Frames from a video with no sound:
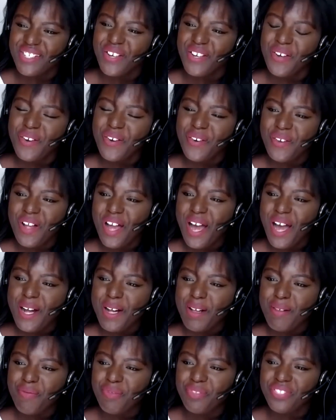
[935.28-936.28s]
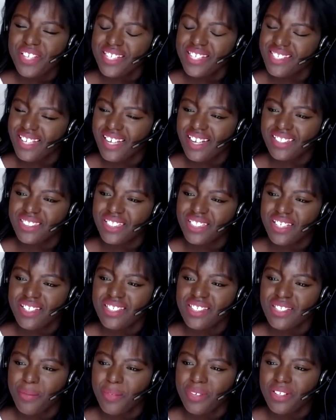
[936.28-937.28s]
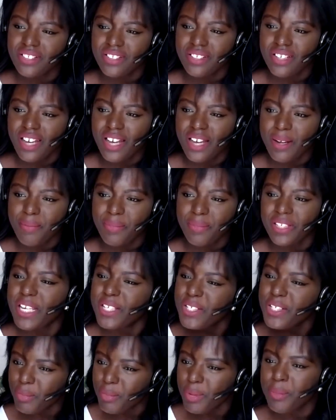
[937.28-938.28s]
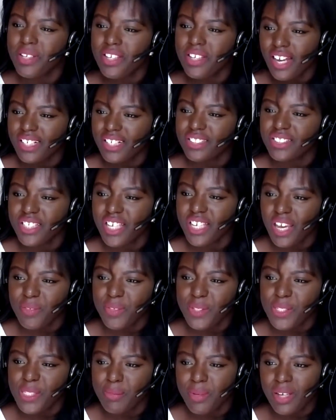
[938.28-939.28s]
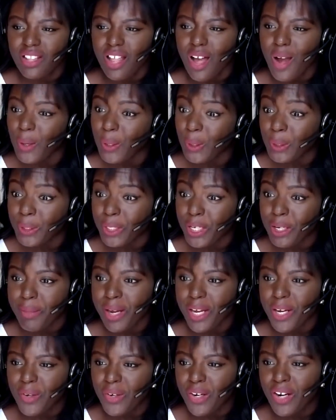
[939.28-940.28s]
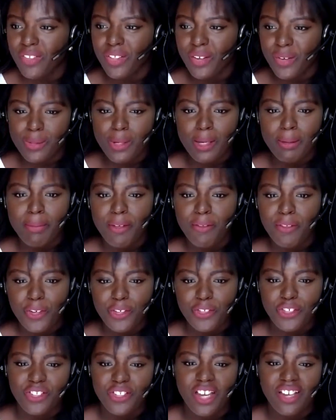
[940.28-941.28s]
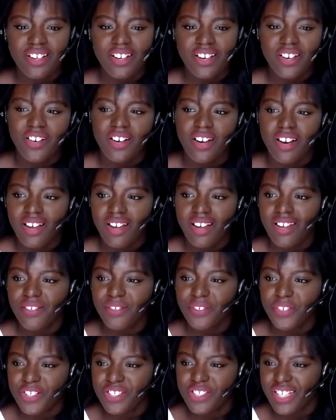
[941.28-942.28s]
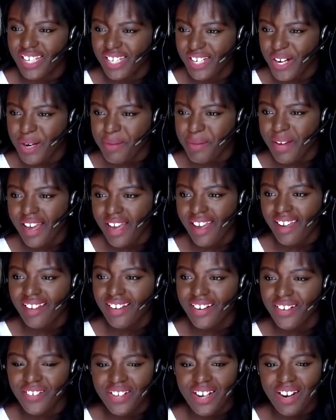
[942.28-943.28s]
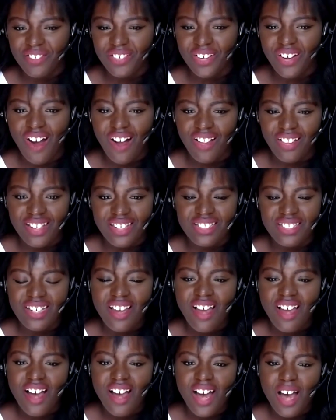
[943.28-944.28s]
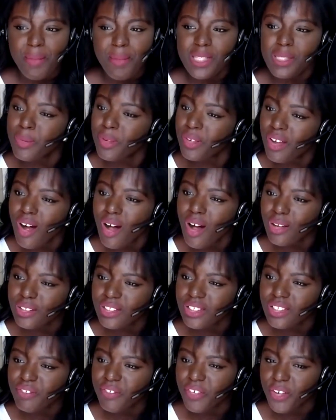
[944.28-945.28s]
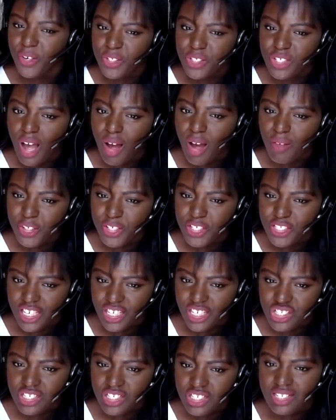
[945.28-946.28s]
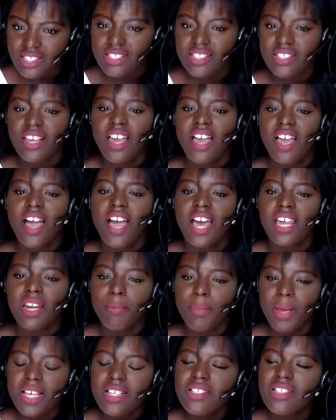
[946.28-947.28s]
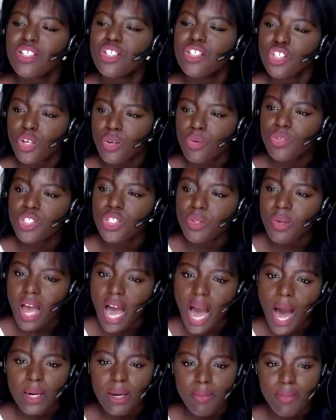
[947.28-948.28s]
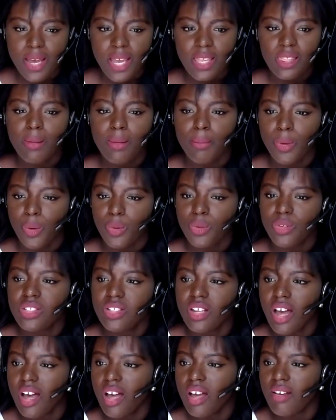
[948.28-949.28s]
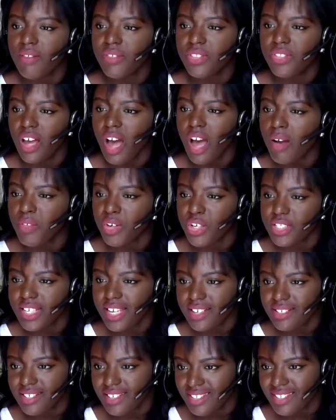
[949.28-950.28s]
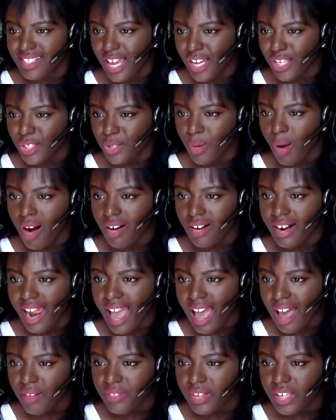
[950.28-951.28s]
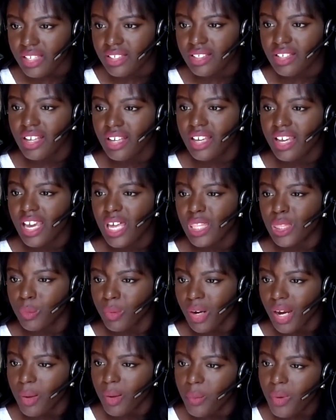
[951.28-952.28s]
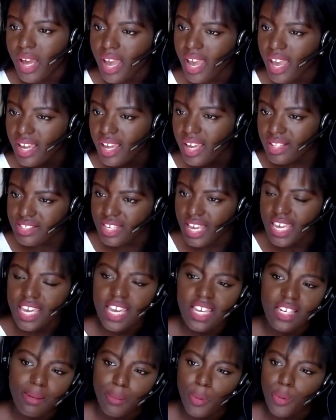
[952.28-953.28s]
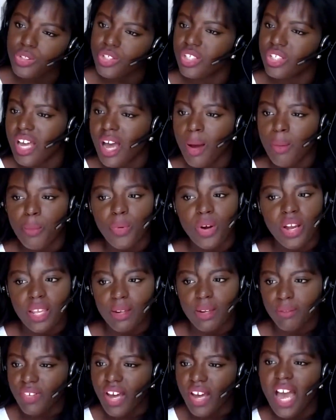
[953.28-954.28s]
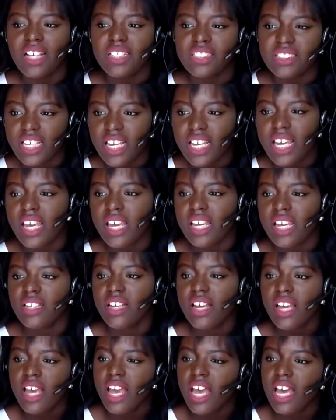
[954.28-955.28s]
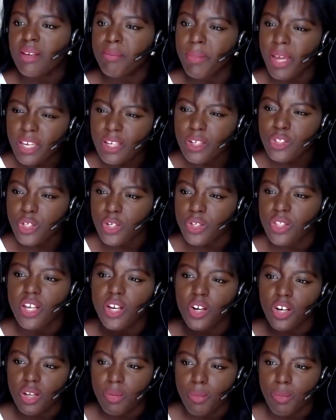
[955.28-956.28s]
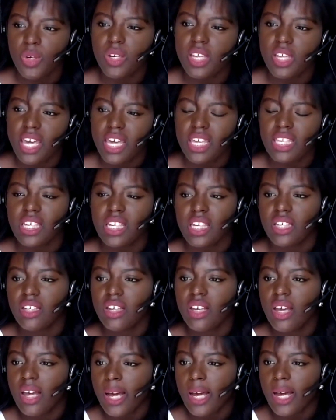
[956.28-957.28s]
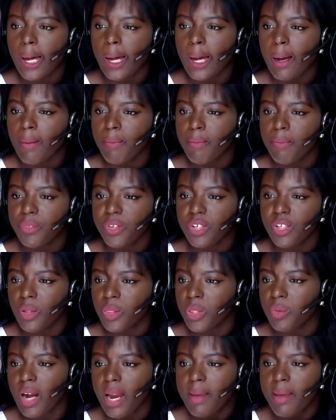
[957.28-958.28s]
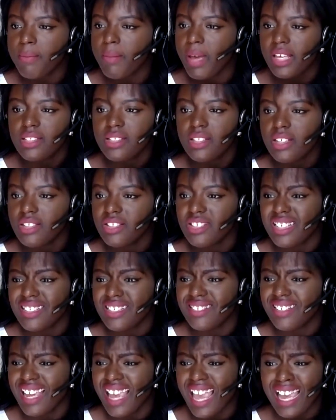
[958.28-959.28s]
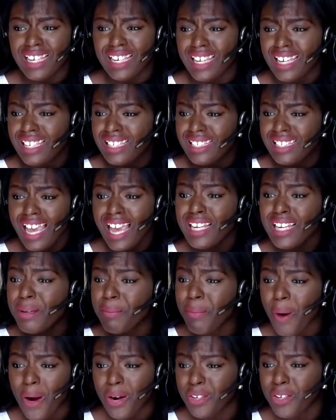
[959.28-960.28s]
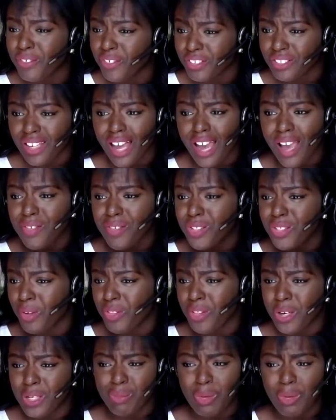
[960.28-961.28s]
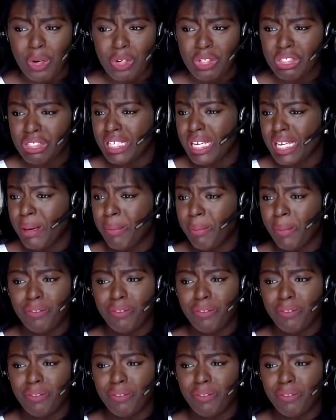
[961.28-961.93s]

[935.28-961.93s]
so this actually is someone, an HRBP actually gave this to me a lot earlier in my career. I think it was like my second year in my career after college. It's a book called Fierce Conversations, and it basically shows you how to make the most of the conversations that you are having in the right way, taking emotion out and bringing facts in, and making sure that you're communicating, the right message in any part of your life. So whether it's personally,